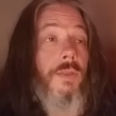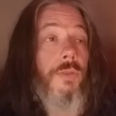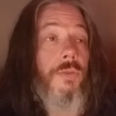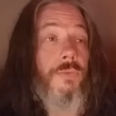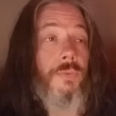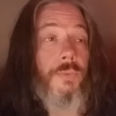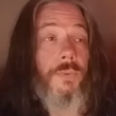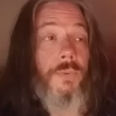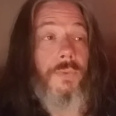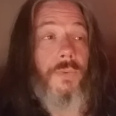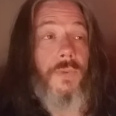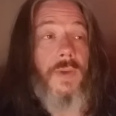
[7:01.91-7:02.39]

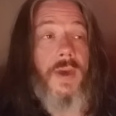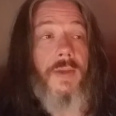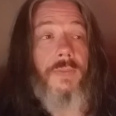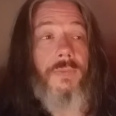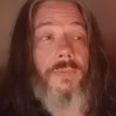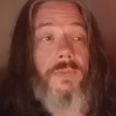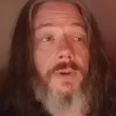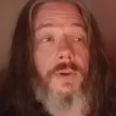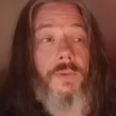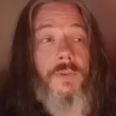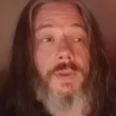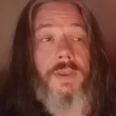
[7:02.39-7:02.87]
Through that,
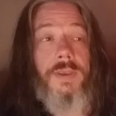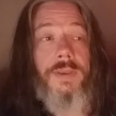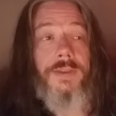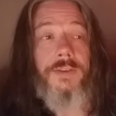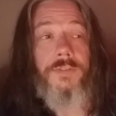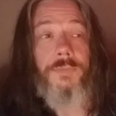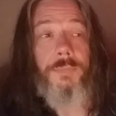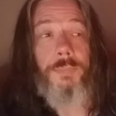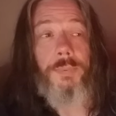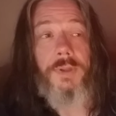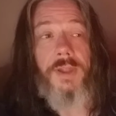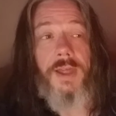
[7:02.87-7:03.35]
though, He has
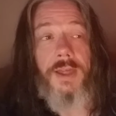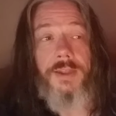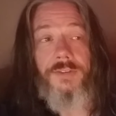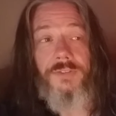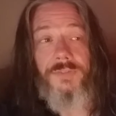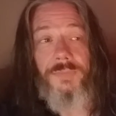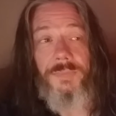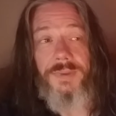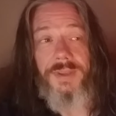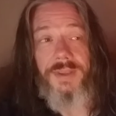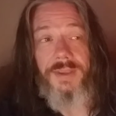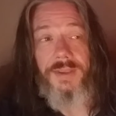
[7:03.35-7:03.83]

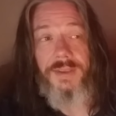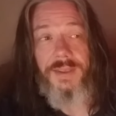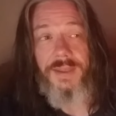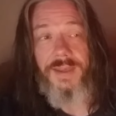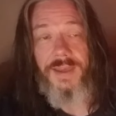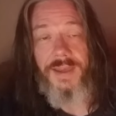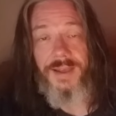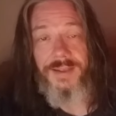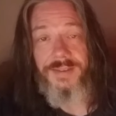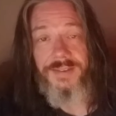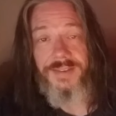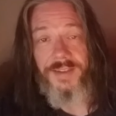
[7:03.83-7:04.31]
blessed me
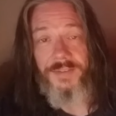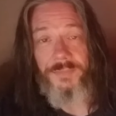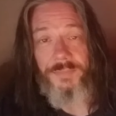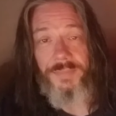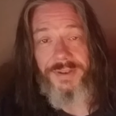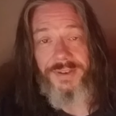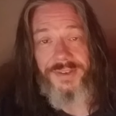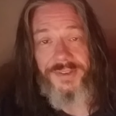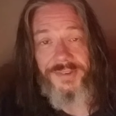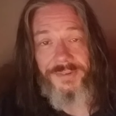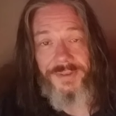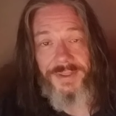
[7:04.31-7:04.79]
as I've
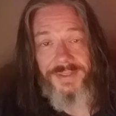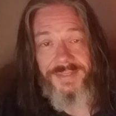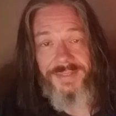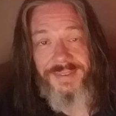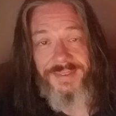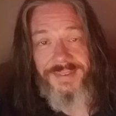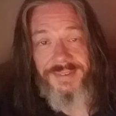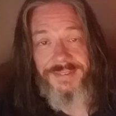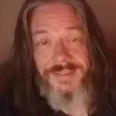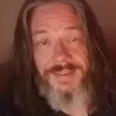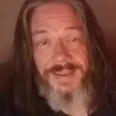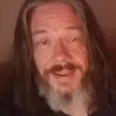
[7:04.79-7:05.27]
been doing
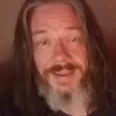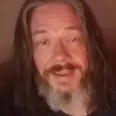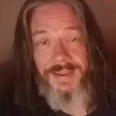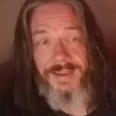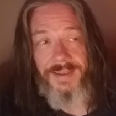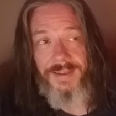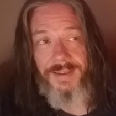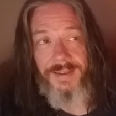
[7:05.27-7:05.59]
this. I